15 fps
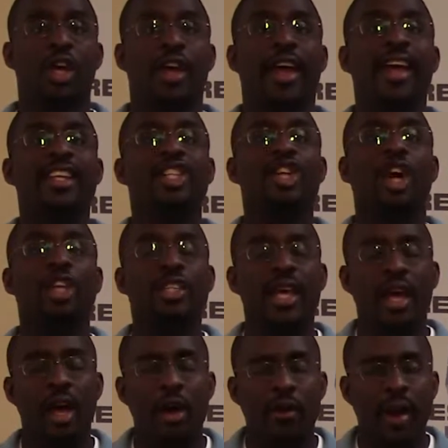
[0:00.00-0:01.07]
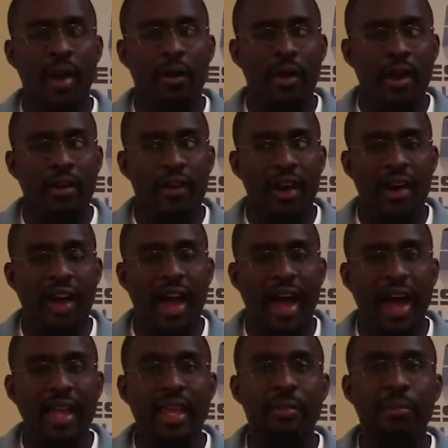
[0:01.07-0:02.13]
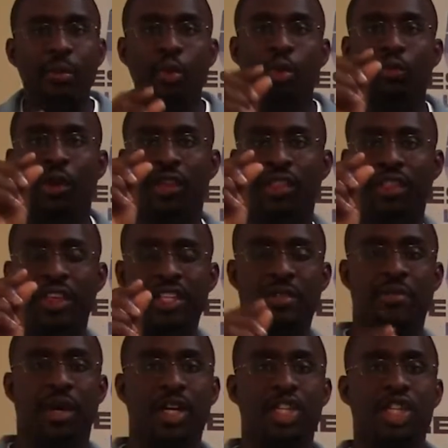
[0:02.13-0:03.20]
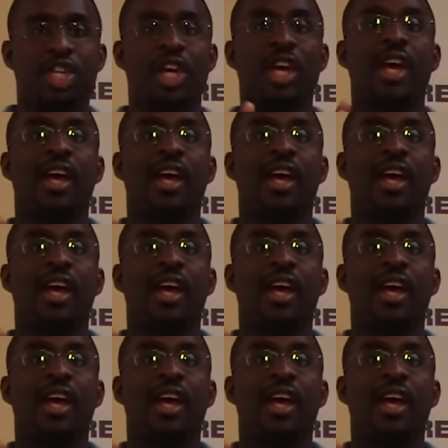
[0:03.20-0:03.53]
and start saying, all right, I can move this much.